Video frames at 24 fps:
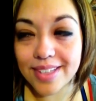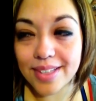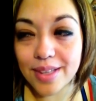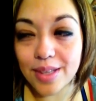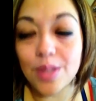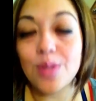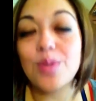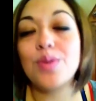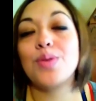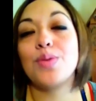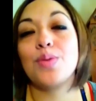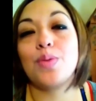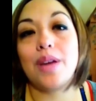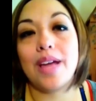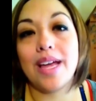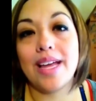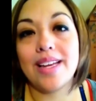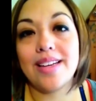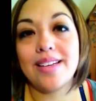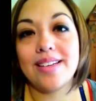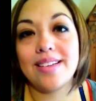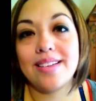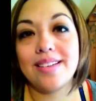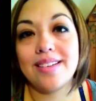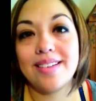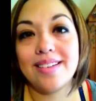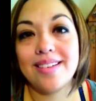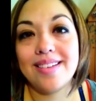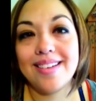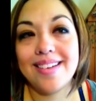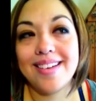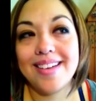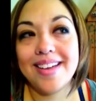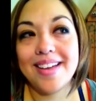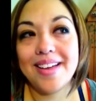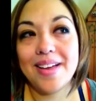lose weight
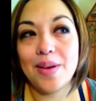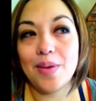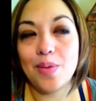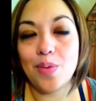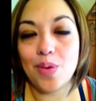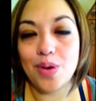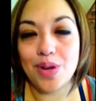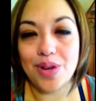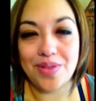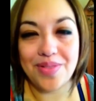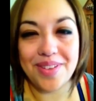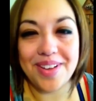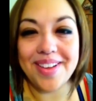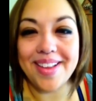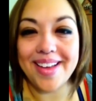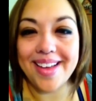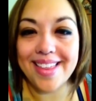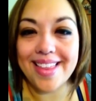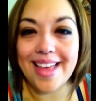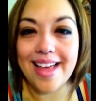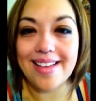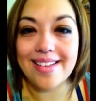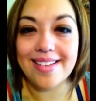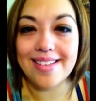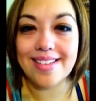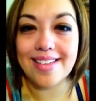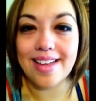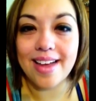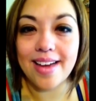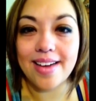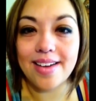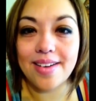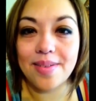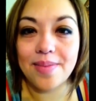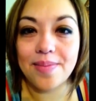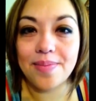when you feel like that
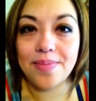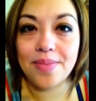inside.